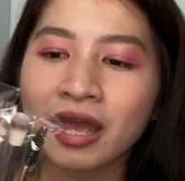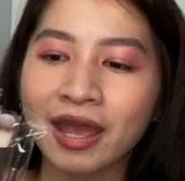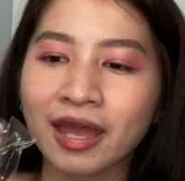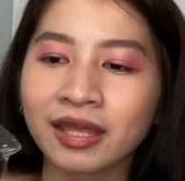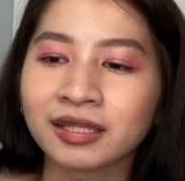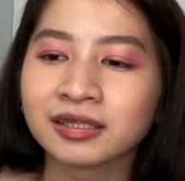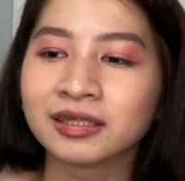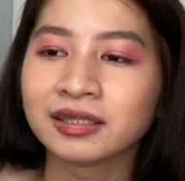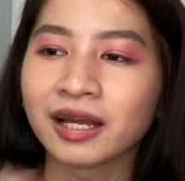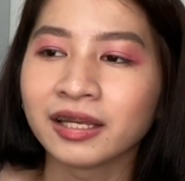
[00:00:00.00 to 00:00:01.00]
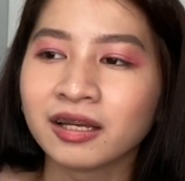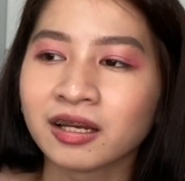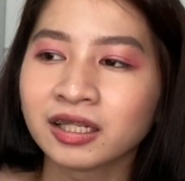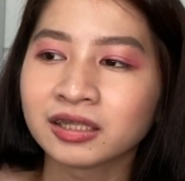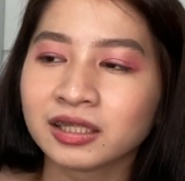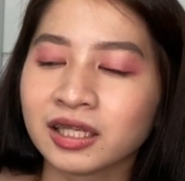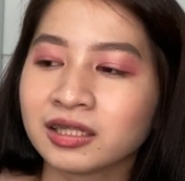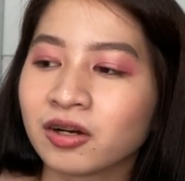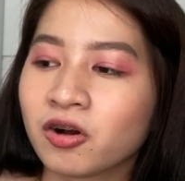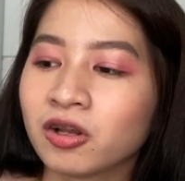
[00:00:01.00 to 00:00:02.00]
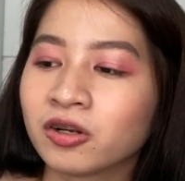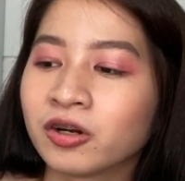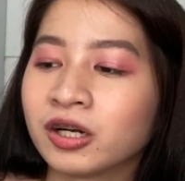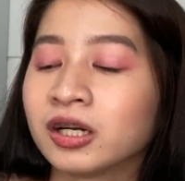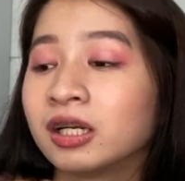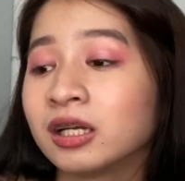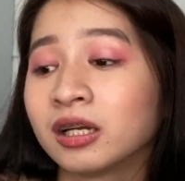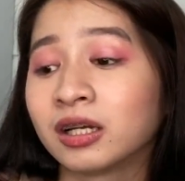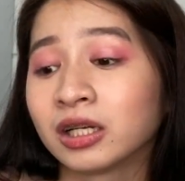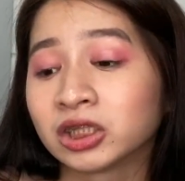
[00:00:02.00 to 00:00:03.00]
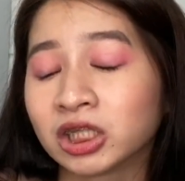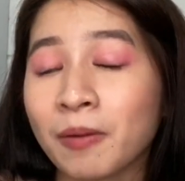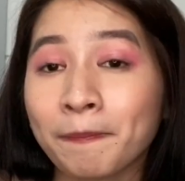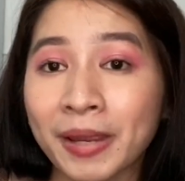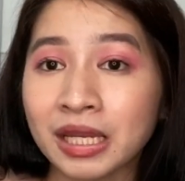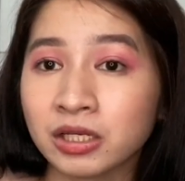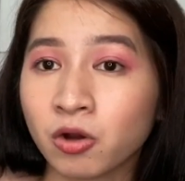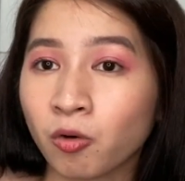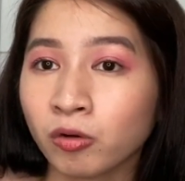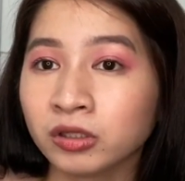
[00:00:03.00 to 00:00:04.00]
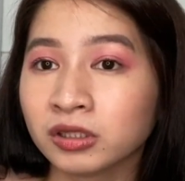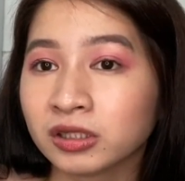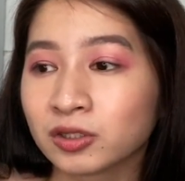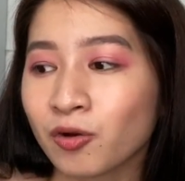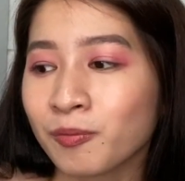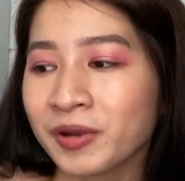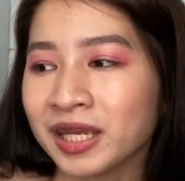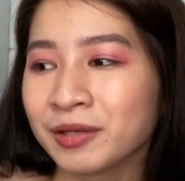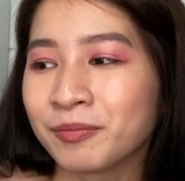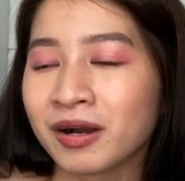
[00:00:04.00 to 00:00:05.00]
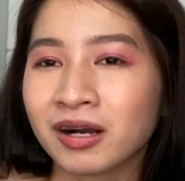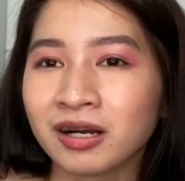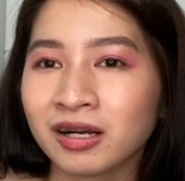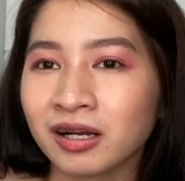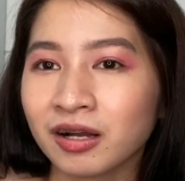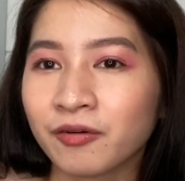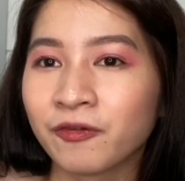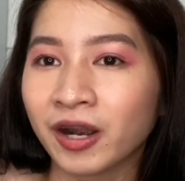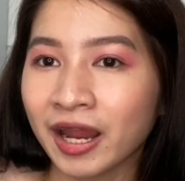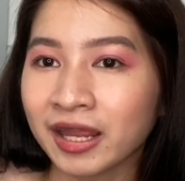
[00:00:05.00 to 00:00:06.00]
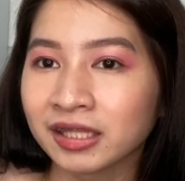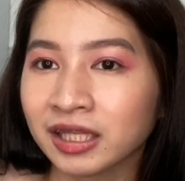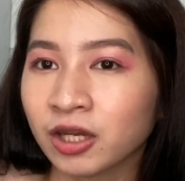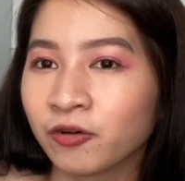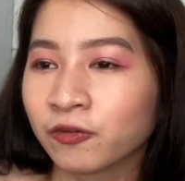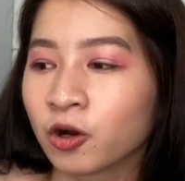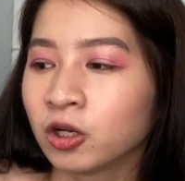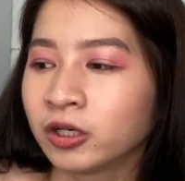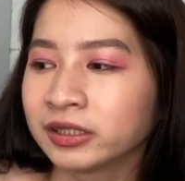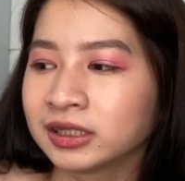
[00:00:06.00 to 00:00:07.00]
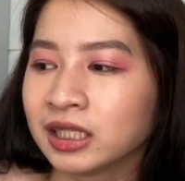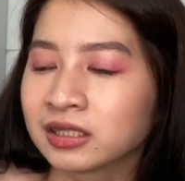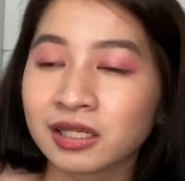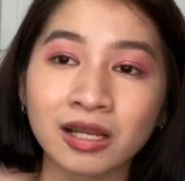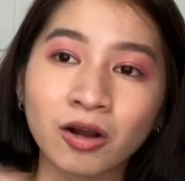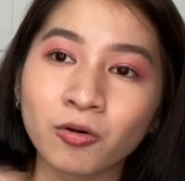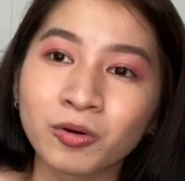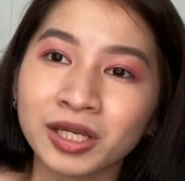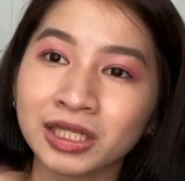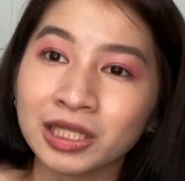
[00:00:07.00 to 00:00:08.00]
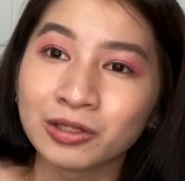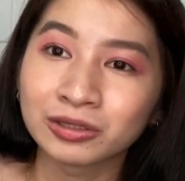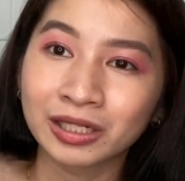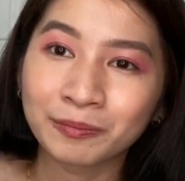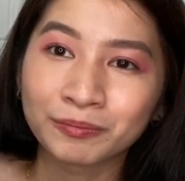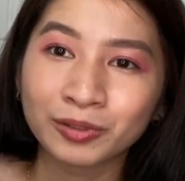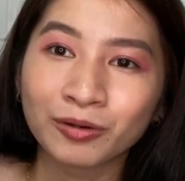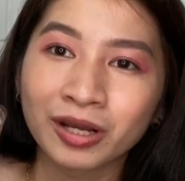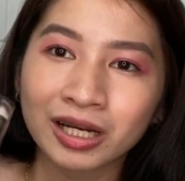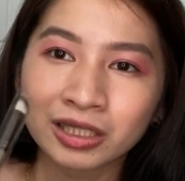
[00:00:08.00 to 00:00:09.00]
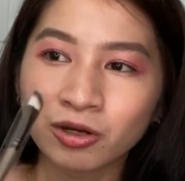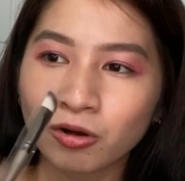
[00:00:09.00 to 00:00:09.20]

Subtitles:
And I got it in the color champagne gold. So, may ibang variety of colors din sila. Kung hindi niya trip tong ganitong